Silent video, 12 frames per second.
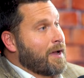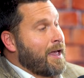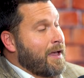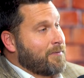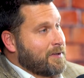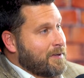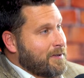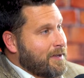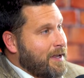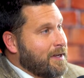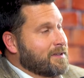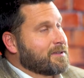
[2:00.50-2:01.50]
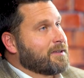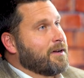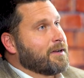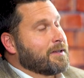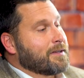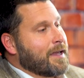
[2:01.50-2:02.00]
heavy mm-hmm. and it's
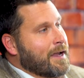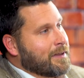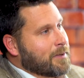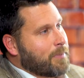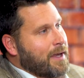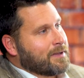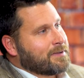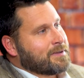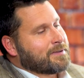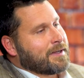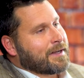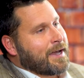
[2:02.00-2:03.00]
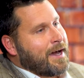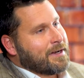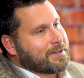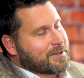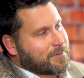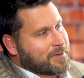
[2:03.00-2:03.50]
on a daily basis that it kind
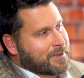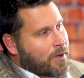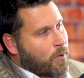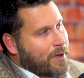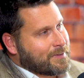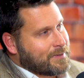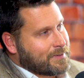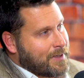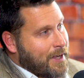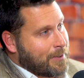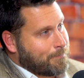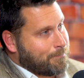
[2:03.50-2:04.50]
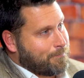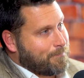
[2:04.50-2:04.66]
of just feels like a waste of time.